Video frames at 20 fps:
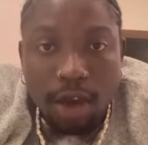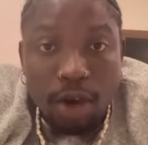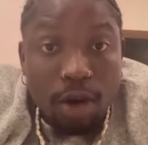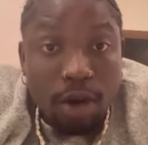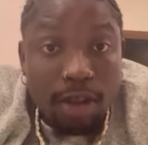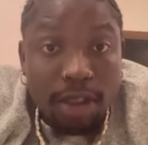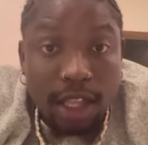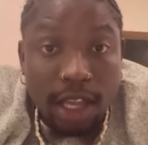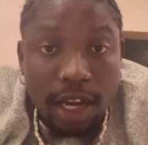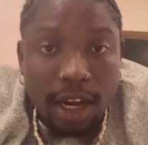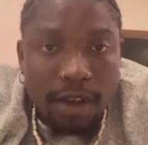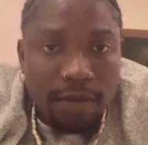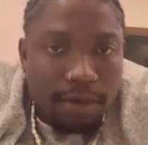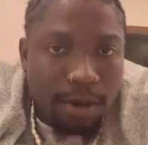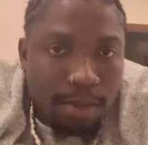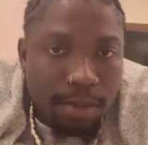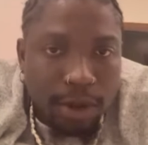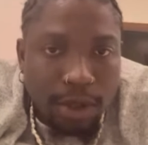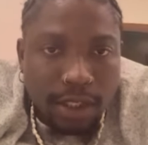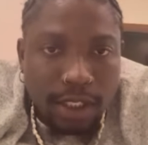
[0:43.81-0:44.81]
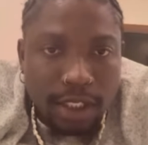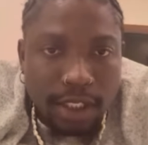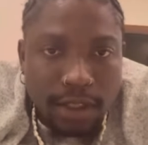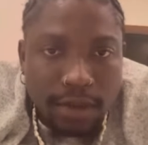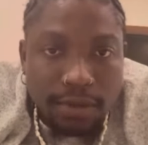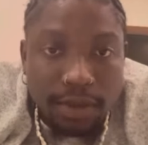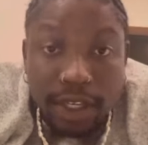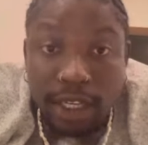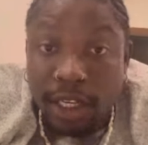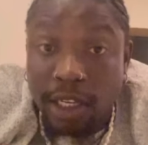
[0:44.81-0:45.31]
Come tell everybody
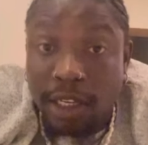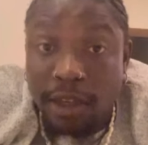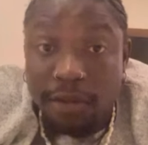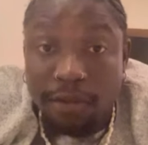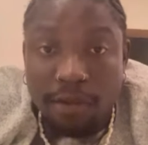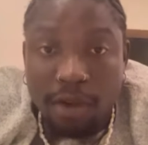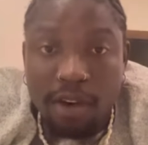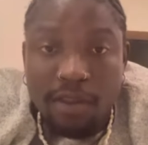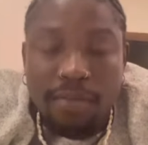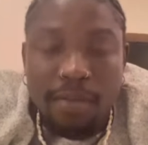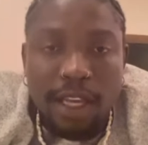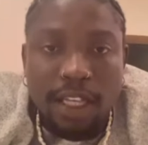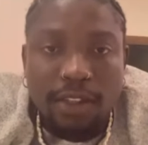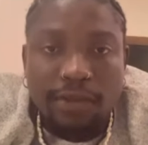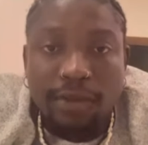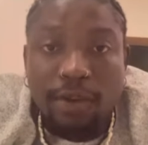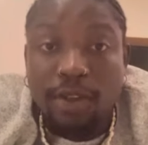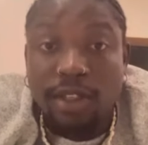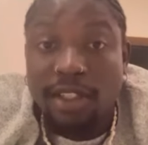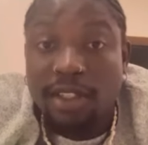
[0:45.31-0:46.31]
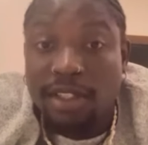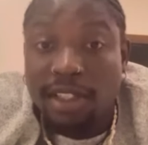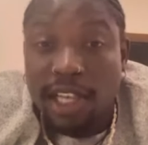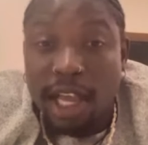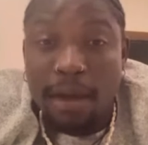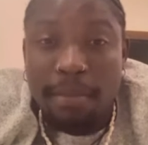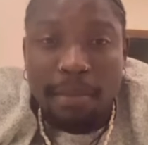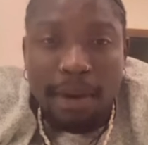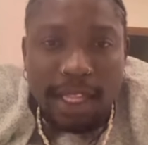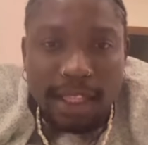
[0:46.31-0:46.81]
in involvement for this
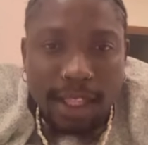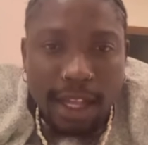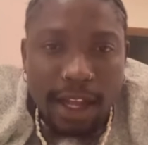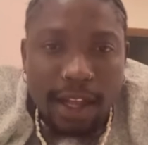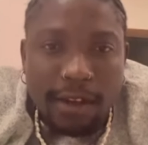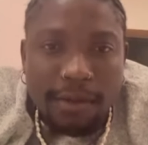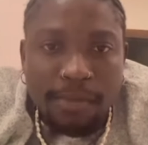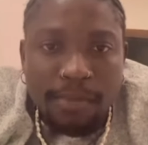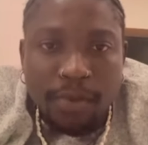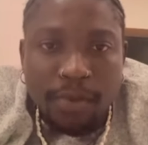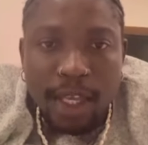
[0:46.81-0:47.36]
Sam matter.